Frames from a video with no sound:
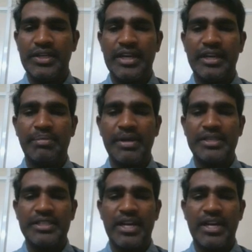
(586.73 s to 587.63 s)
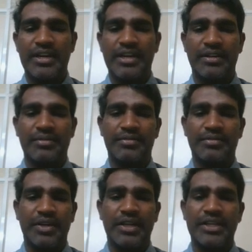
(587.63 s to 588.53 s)
Here in place is not written.
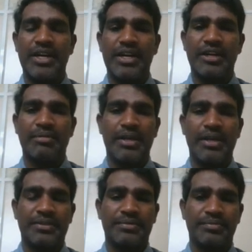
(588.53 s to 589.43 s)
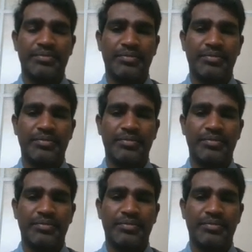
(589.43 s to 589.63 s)
Okay, it is not in place.